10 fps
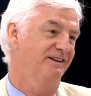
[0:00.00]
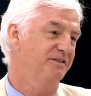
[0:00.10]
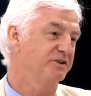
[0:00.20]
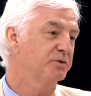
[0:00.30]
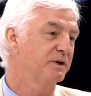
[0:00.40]

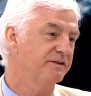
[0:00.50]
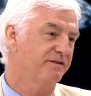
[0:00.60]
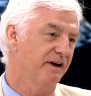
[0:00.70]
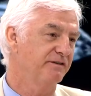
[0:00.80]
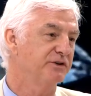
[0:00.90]
even
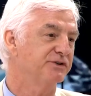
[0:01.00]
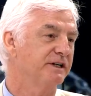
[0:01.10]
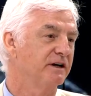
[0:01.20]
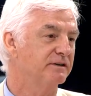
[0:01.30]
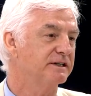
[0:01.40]
25 years
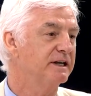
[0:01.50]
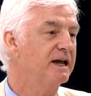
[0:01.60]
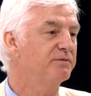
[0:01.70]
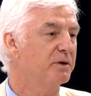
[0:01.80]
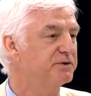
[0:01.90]
ago,
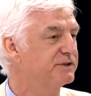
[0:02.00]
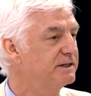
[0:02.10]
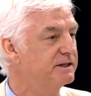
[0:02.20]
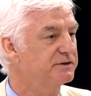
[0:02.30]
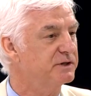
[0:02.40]
today
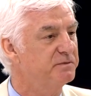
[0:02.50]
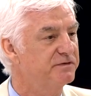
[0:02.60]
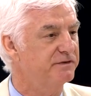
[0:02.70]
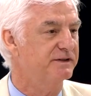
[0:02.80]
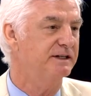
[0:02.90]
representing some
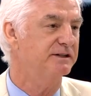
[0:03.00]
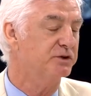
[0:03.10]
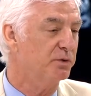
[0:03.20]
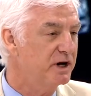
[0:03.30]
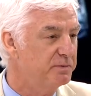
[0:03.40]
15 to
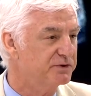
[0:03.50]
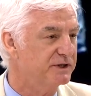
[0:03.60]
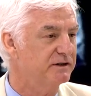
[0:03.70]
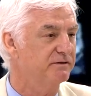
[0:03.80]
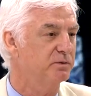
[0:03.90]

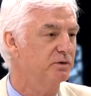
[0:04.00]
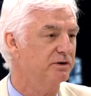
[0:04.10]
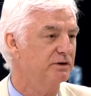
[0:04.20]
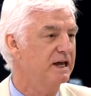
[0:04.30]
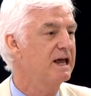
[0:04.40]
20% of the
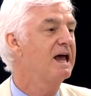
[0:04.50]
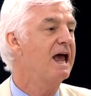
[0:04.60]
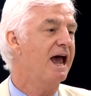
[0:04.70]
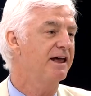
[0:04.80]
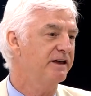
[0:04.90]
world.
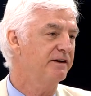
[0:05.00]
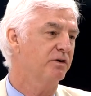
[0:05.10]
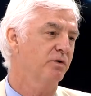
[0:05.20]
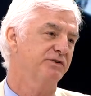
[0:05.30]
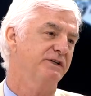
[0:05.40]
And then of
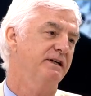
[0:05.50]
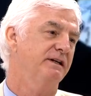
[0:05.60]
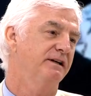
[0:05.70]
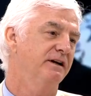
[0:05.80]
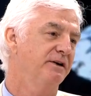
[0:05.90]
course,
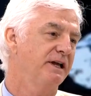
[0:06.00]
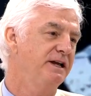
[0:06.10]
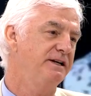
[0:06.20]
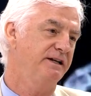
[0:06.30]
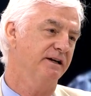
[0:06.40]

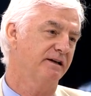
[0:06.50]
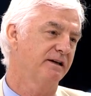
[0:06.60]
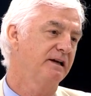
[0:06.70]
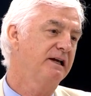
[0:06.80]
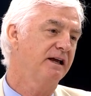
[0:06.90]
India.
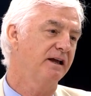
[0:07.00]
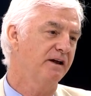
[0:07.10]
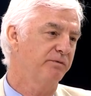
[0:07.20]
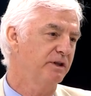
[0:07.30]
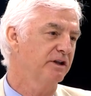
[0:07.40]

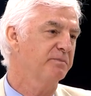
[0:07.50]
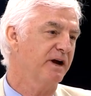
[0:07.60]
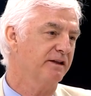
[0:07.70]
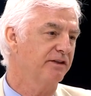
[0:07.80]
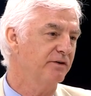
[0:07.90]
If we look
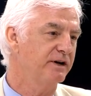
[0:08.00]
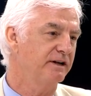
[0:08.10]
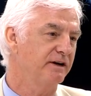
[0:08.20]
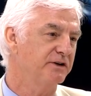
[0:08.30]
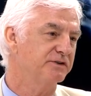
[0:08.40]
back 30
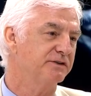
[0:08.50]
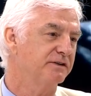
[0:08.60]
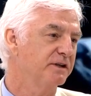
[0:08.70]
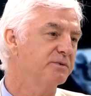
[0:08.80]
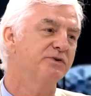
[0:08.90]
years,
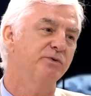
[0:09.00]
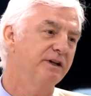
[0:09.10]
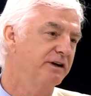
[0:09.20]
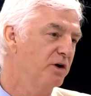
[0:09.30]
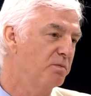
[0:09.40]
there was
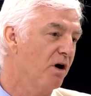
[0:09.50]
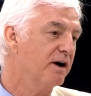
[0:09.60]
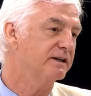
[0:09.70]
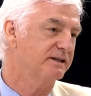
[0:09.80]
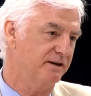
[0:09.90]
really no
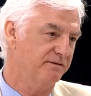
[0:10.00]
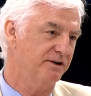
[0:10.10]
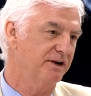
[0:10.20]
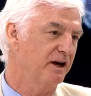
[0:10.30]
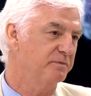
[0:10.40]
marketing for
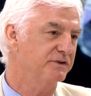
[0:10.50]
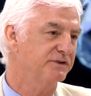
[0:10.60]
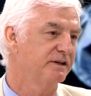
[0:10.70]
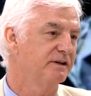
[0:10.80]
diamonds.